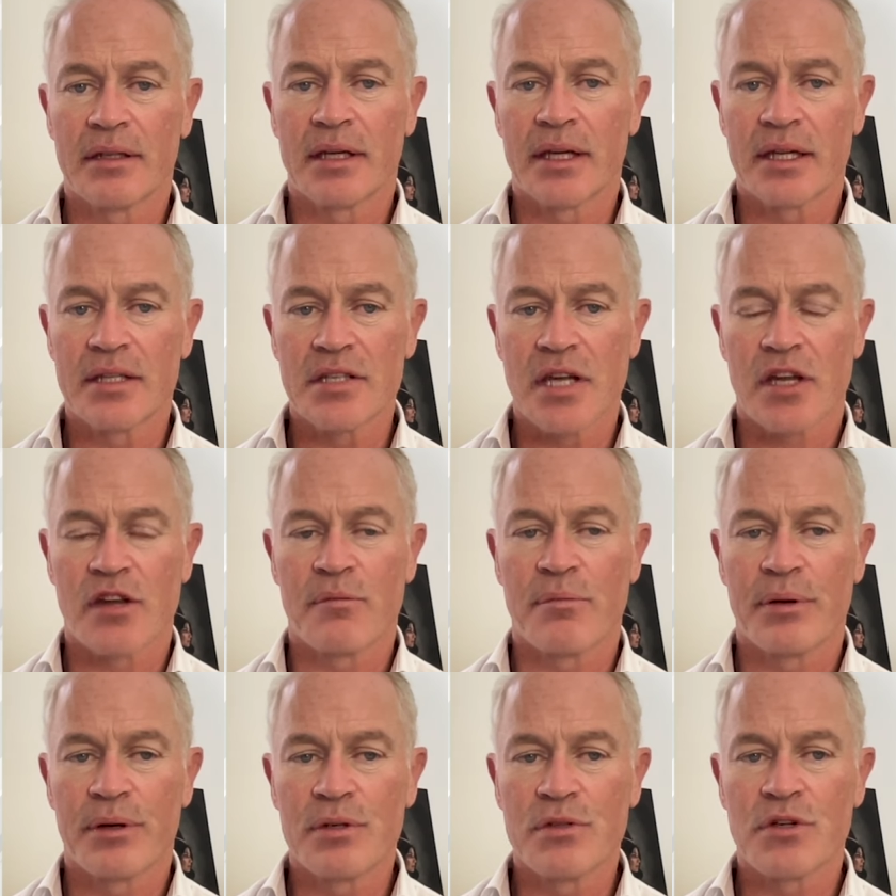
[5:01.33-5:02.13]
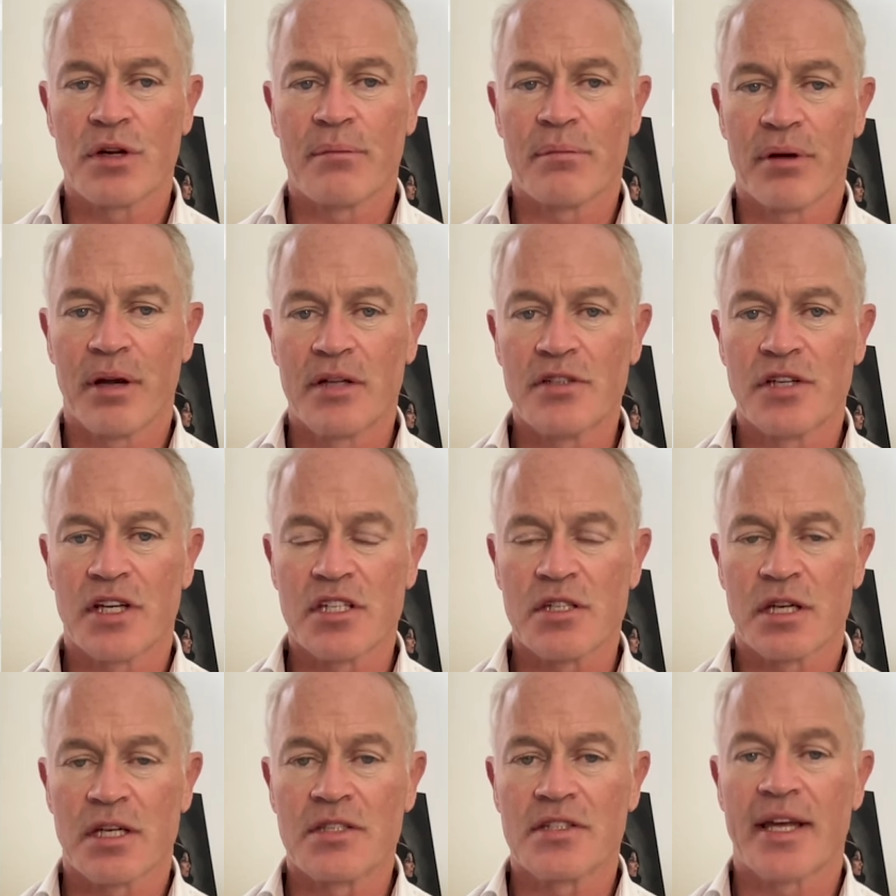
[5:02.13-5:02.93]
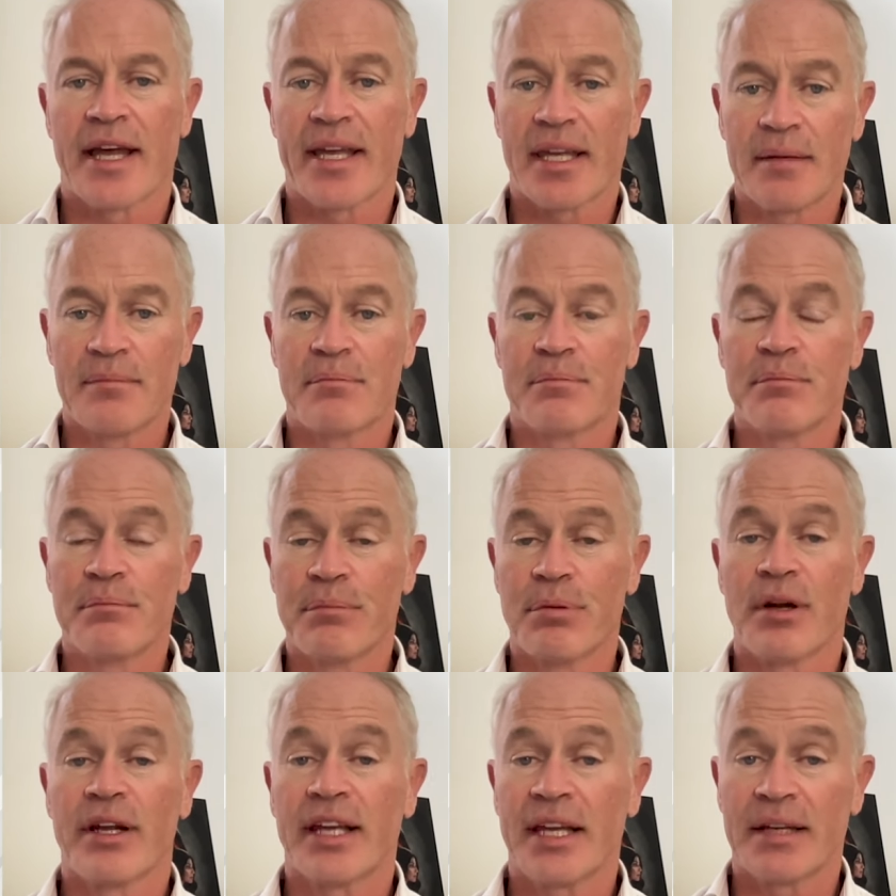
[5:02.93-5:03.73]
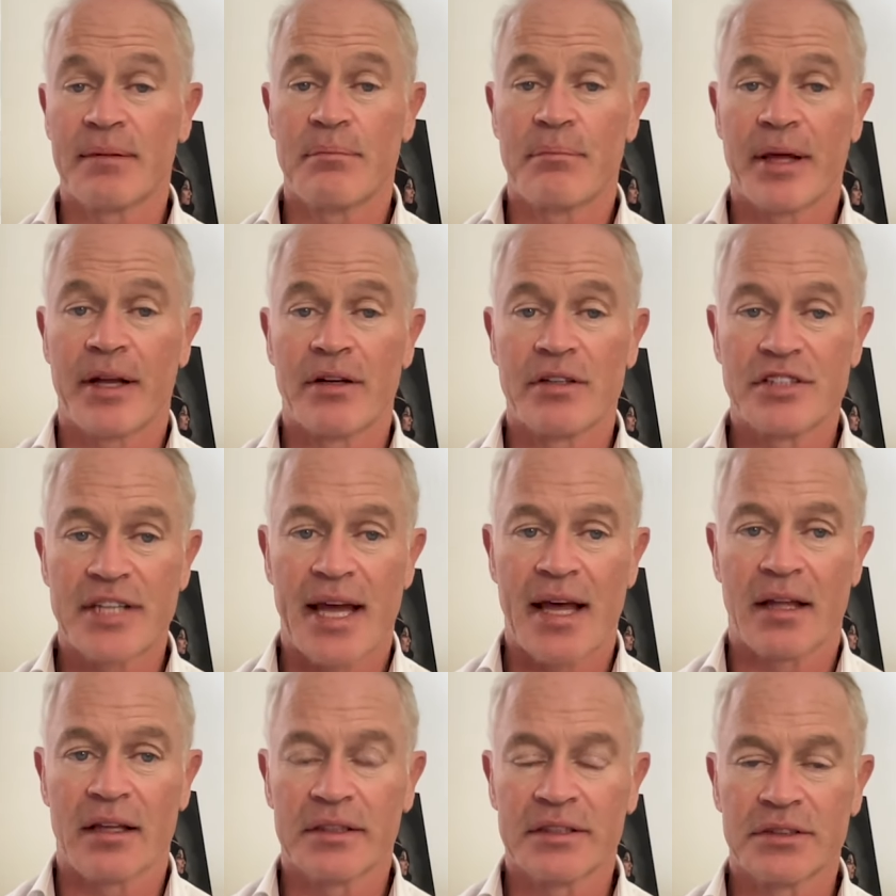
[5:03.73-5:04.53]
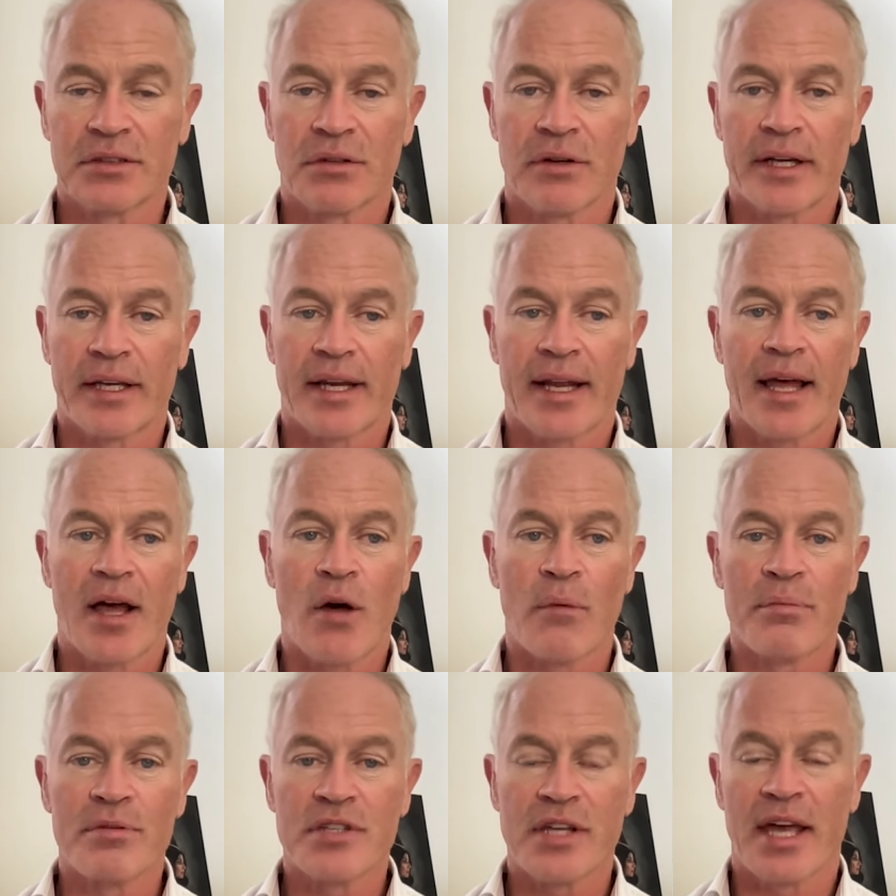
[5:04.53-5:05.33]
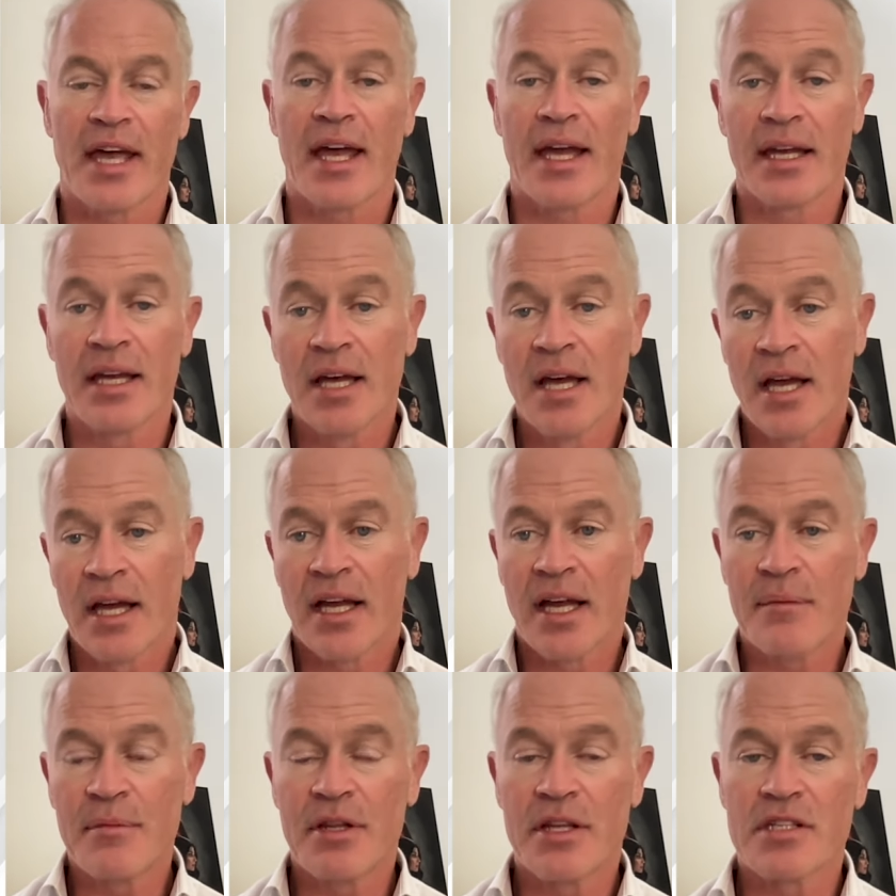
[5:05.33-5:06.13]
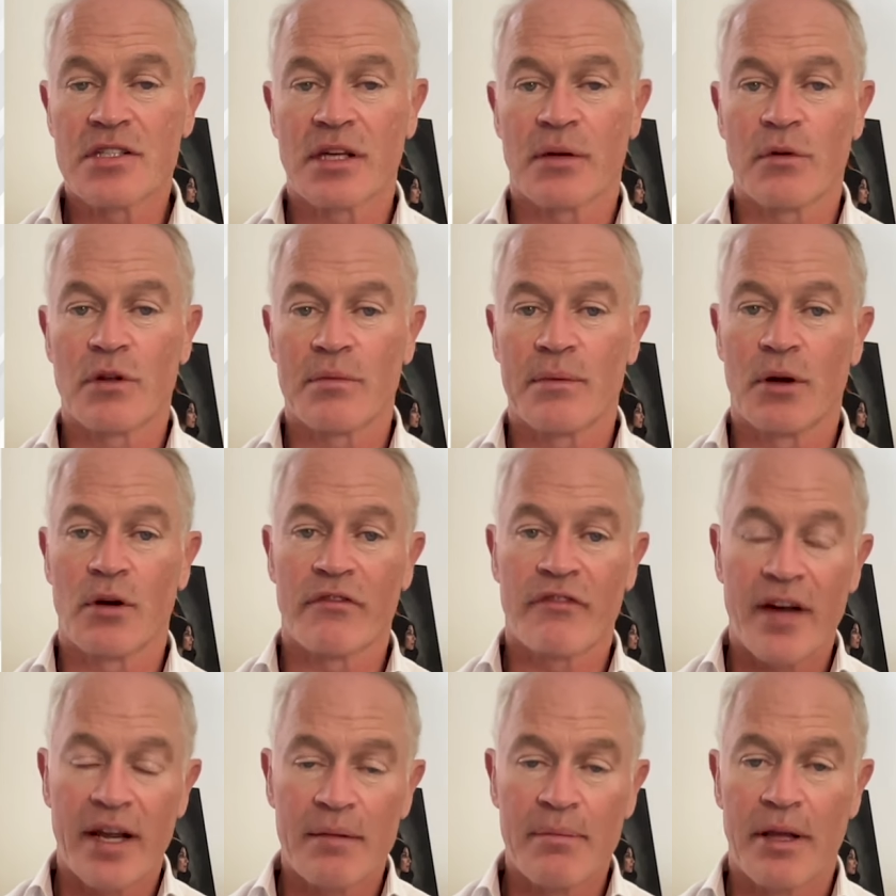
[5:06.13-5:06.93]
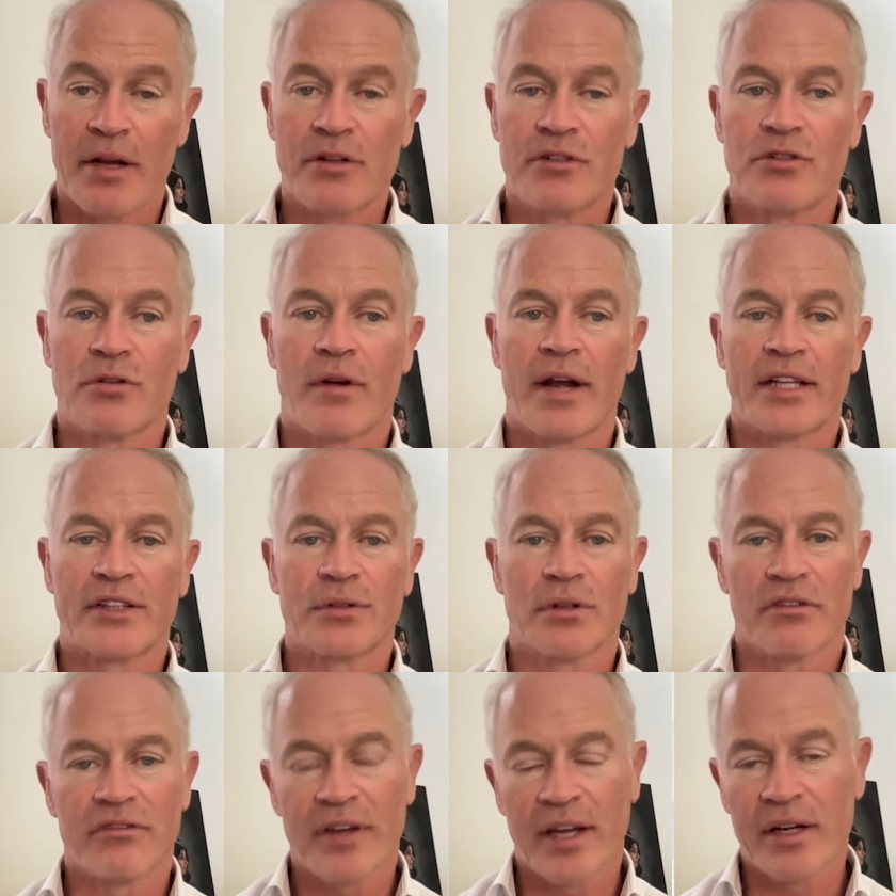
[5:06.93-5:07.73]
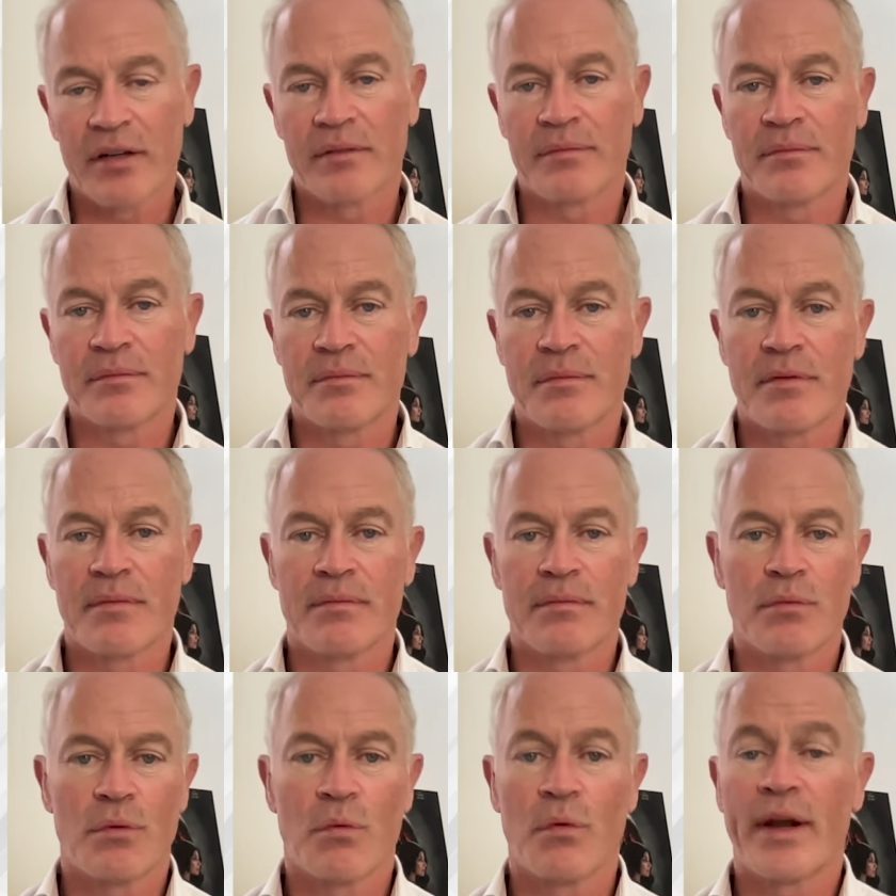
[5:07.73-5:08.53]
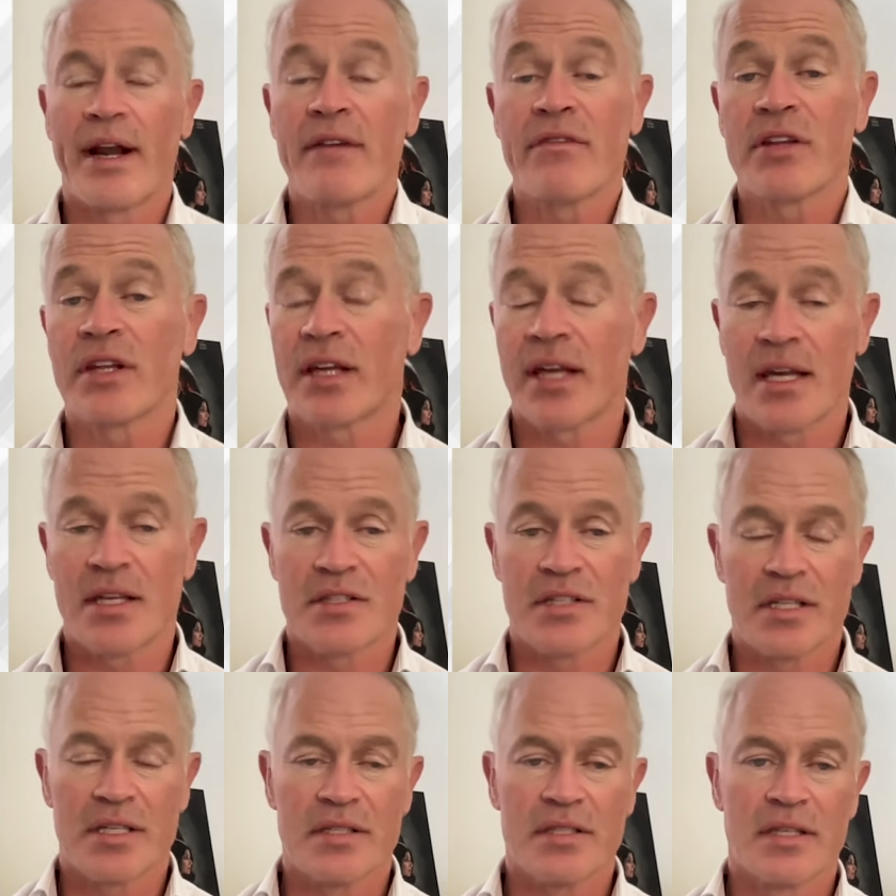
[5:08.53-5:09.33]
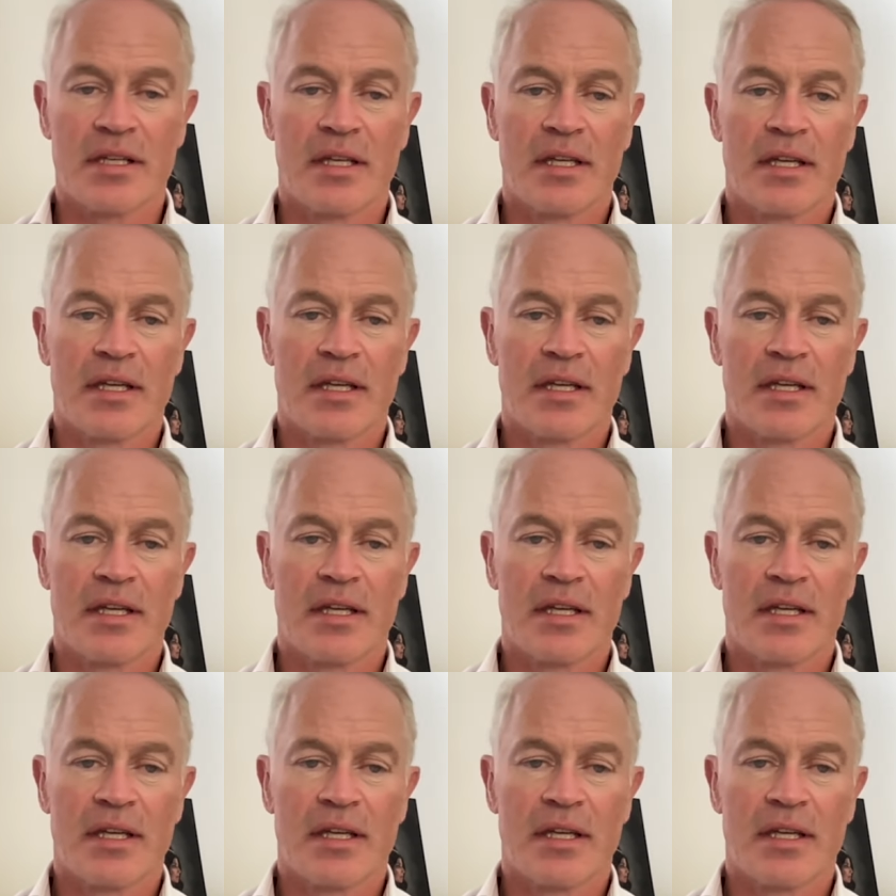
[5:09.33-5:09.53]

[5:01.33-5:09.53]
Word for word: executive producer on projects because I can bring in better talent or I can help okay. say, hey, come in this thing with me or find a better director or find a, whatever the case is